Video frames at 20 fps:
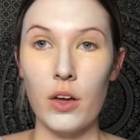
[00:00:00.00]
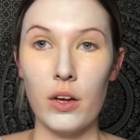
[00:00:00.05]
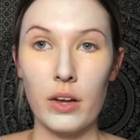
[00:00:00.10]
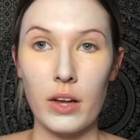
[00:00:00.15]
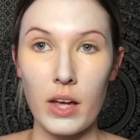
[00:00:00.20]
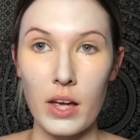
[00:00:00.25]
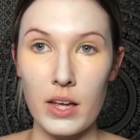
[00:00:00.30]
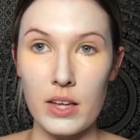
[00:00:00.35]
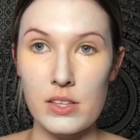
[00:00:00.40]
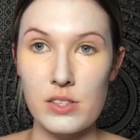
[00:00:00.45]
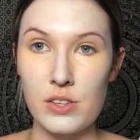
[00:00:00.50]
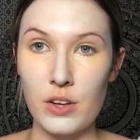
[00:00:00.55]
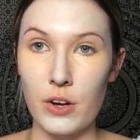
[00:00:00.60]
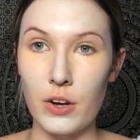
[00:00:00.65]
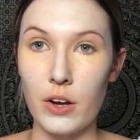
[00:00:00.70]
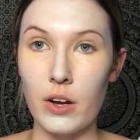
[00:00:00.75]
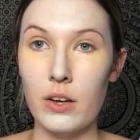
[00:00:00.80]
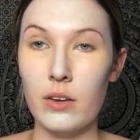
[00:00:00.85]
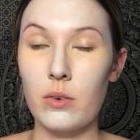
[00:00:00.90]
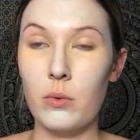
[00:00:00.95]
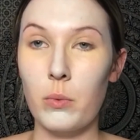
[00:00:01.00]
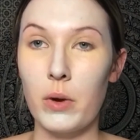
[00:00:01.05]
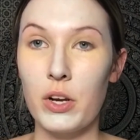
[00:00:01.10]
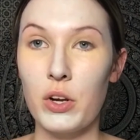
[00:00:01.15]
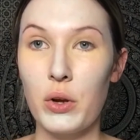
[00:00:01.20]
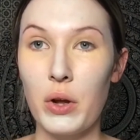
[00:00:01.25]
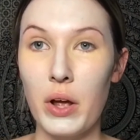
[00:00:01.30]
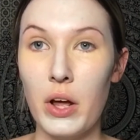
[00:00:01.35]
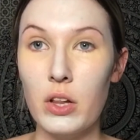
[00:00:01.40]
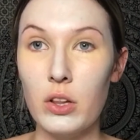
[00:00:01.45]
Okay, so when
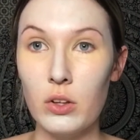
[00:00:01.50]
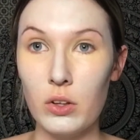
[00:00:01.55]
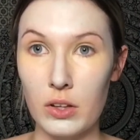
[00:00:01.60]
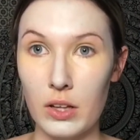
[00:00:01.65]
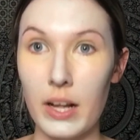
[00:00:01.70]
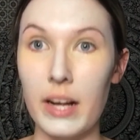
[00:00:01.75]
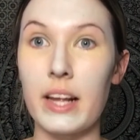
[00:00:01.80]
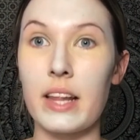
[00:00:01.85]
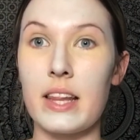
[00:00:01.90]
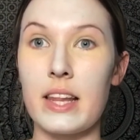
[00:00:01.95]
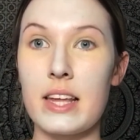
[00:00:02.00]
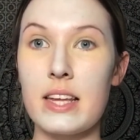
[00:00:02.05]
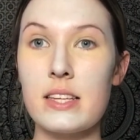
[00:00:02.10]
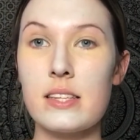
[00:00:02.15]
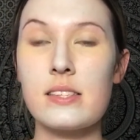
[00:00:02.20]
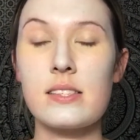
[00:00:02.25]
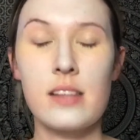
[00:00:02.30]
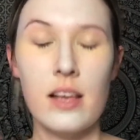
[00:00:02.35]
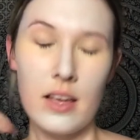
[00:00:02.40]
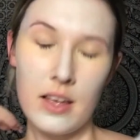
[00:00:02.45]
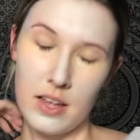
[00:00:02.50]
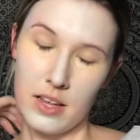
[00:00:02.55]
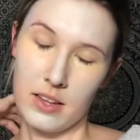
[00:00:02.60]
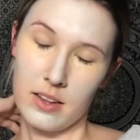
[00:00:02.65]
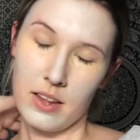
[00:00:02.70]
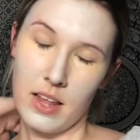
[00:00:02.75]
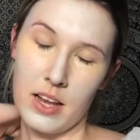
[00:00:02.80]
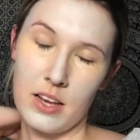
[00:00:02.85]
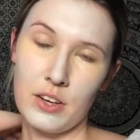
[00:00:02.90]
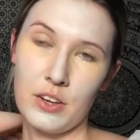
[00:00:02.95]
you look like this,
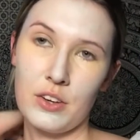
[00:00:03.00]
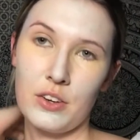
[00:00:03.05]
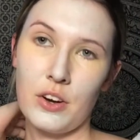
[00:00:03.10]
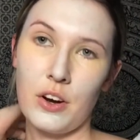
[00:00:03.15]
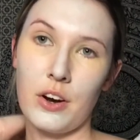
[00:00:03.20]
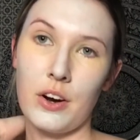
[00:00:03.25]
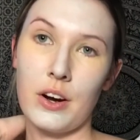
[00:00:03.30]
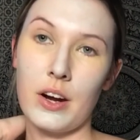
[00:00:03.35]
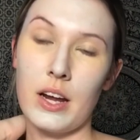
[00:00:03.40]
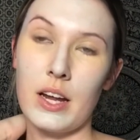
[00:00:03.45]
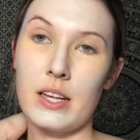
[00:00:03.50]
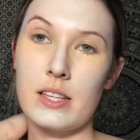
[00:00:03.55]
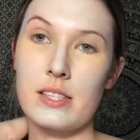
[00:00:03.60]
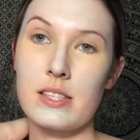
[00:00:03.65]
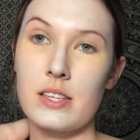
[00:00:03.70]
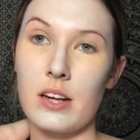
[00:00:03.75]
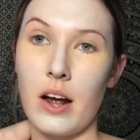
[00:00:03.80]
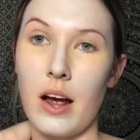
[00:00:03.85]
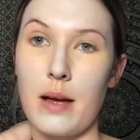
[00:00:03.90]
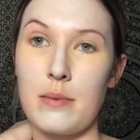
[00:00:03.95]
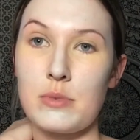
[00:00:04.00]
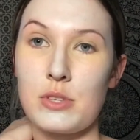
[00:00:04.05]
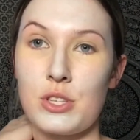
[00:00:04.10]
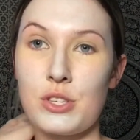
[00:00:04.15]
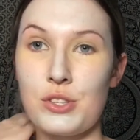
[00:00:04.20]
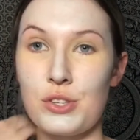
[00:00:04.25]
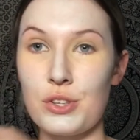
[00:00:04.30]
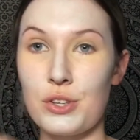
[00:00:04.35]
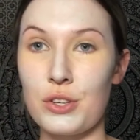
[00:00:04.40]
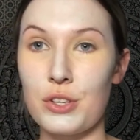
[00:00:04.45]
then you know it's time to
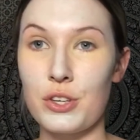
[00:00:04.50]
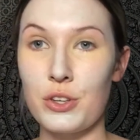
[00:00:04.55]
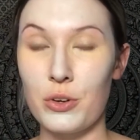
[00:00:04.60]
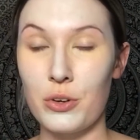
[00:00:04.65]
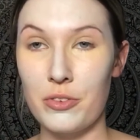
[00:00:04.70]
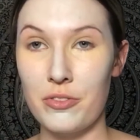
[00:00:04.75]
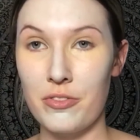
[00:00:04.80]
do your